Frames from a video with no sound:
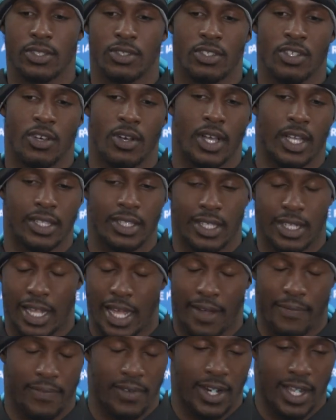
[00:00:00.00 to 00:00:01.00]
You know, I, then
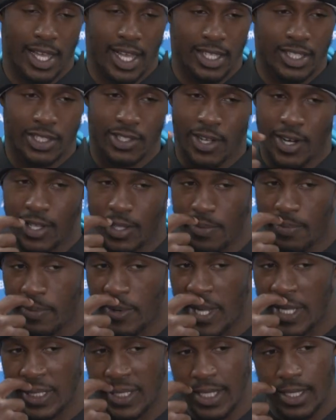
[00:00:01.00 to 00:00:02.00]
I felt like I just started to
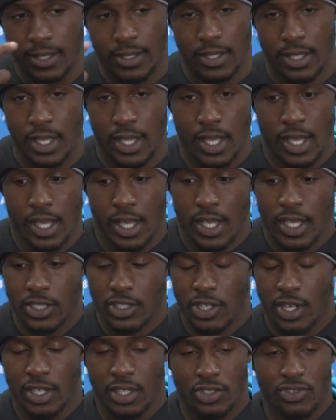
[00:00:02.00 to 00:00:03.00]
press and
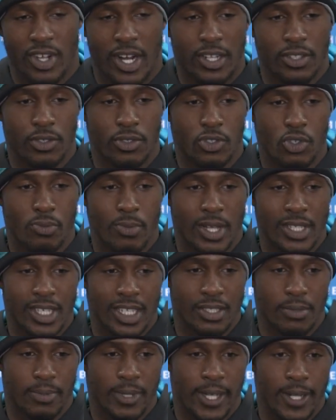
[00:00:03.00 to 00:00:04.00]
started to try to do too much
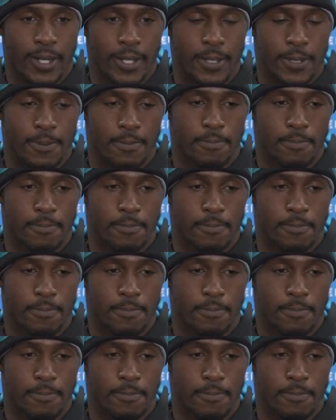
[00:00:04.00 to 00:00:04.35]
as a player.